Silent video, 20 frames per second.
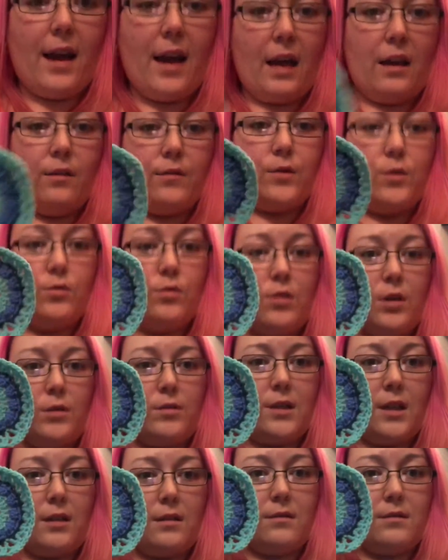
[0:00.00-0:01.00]
And I've
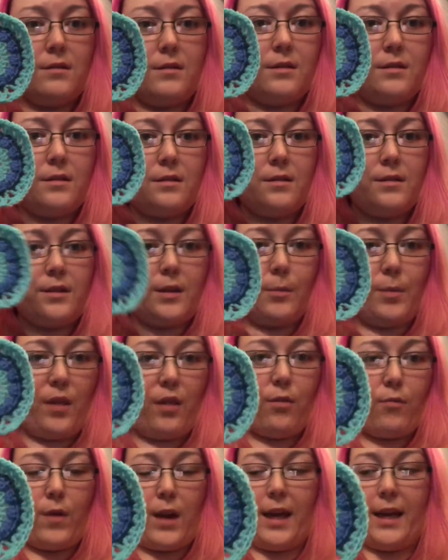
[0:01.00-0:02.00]
also done number
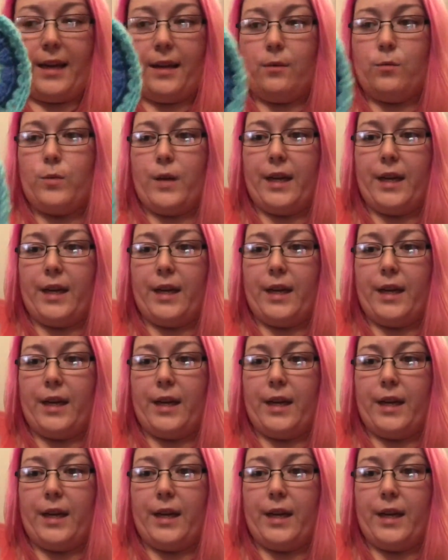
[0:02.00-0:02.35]
3,